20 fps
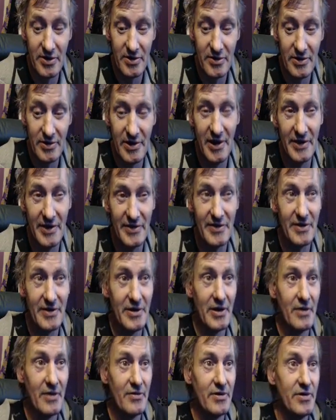Not that I
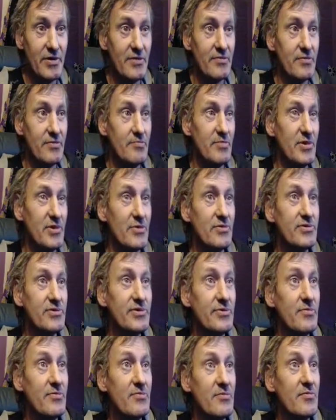would ever build
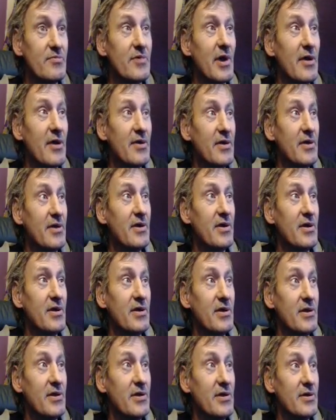something.
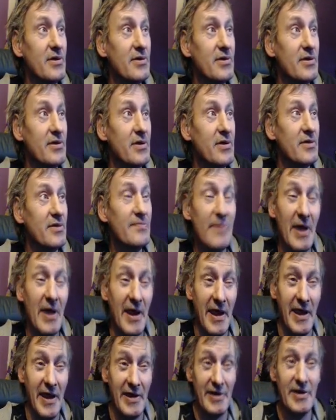If I
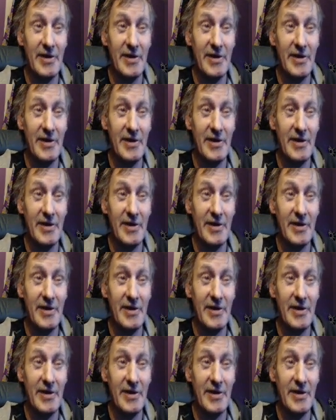had